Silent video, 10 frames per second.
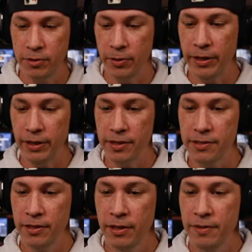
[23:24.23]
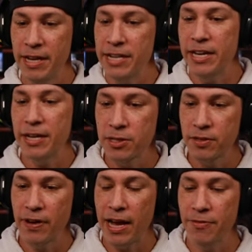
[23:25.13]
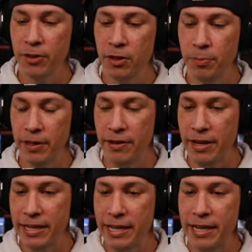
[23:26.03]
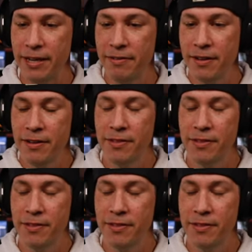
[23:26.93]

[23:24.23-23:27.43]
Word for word: doing this. Now you got to survive a little bit again